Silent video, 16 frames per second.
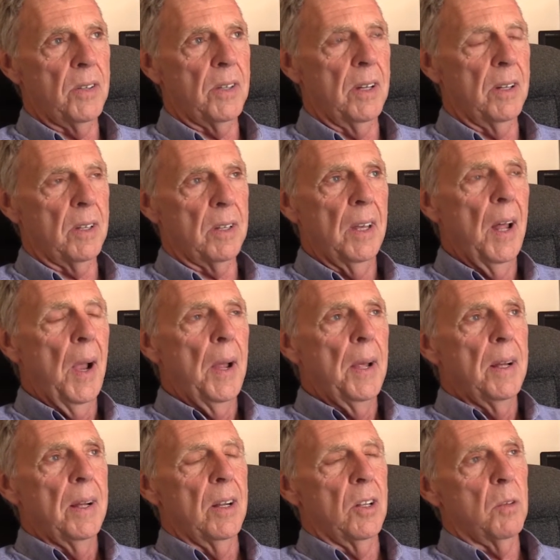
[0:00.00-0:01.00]
so
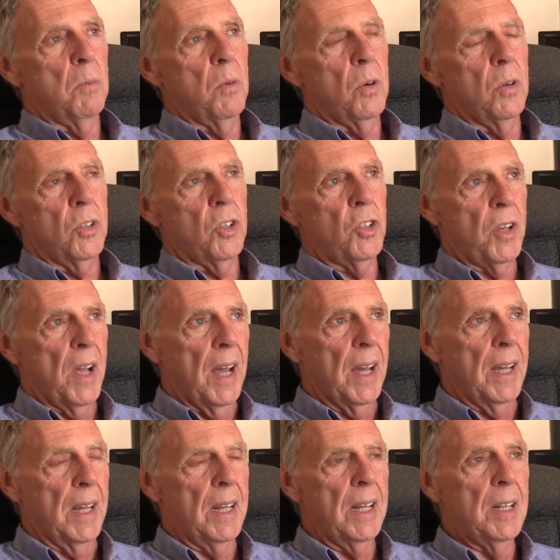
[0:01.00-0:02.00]
it's more
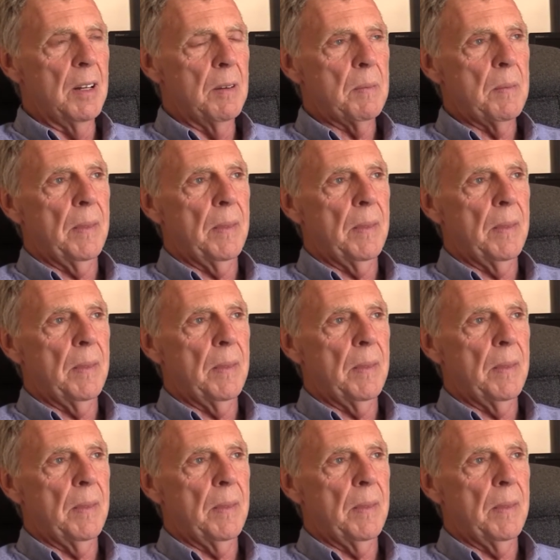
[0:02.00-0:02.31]
shade,